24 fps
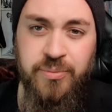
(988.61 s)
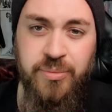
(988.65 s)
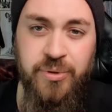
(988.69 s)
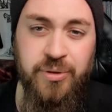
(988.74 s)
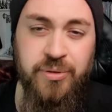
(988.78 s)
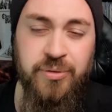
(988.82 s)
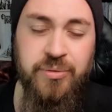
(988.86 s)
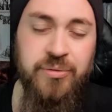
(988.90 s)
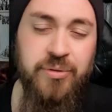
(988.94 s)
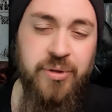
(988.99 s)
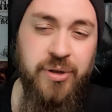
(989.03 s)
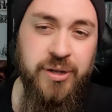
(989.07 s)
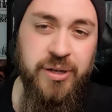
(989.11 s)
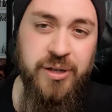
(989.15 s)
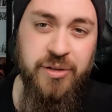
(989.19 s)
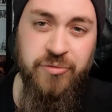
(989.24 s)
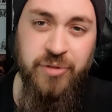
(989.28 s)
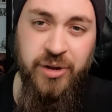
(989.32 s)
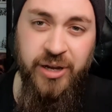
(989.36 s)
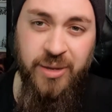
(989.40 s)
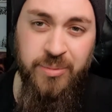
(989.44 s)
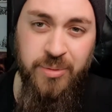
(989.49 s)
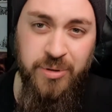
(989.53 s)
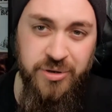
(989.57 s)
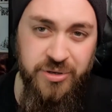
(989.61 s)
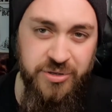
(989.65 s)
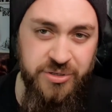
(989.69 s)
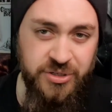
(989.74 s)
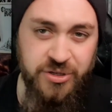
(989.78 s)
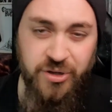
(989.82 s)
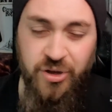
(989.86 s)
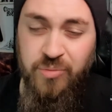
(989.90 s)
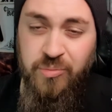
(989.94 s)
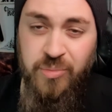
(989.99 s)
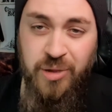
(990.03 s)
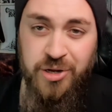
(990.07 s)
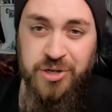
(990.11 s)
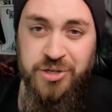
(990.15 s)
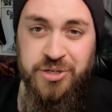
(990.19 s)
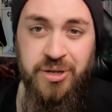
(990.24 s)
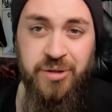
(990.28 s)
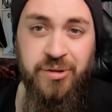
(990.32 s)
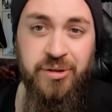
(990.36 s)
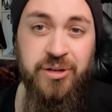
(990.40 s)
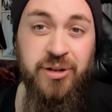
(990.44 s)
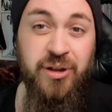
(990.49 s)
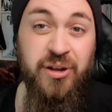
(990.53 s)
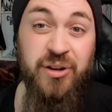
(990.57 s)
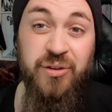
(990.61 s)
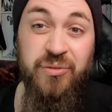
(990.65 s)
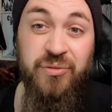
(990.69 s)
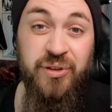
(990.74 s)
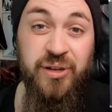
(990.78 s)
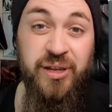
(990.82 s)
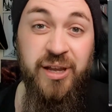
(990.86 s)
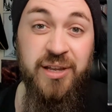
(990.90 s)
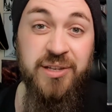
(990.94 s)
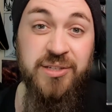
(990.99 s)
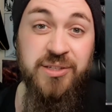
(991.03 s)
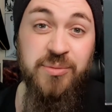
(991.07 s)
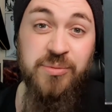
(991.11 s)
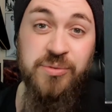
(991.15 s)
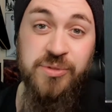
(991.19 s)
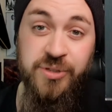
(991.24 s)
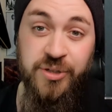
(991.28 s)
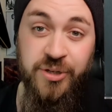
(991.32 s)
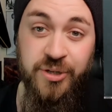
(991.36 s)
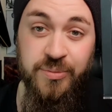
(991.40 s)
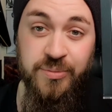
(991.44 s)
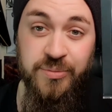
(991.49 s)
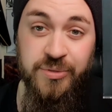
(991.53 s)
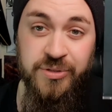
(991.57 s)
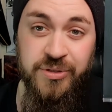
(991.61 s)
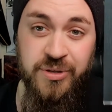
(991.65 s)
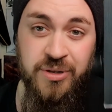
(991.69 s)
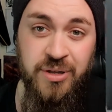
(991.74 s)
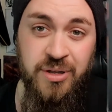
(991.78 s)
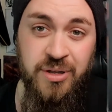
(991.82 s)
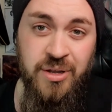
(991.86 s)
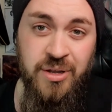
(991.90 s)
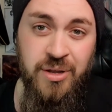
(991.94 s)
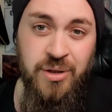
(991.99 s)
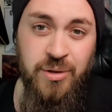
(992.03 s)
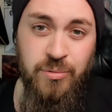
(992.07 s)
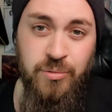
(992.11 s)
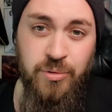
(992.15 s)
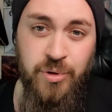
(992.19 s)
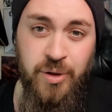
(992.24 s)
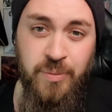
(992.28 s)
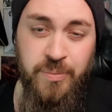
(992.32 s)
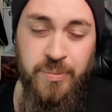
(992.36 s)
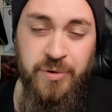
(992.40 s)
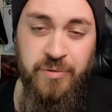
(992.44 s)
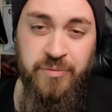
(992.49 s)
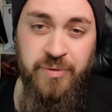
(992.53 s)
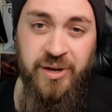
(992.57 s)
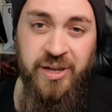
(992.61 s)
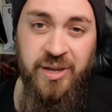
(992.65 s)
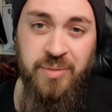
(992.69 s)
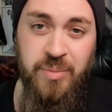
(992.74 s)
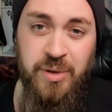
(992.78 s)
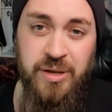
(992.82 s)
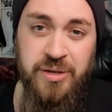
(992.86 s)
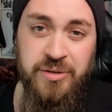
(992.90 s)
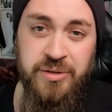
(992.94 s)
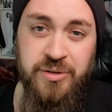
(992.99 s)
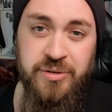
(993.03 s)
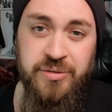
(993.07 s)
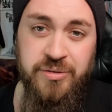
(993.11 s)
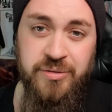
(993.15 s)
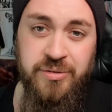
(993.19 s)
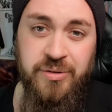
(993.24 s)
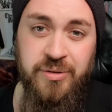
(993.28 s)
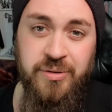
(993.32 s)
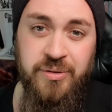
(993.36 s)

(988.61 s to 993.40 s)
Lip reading: but I get recommended so much now I kind of forget sometimes what I've been recommended.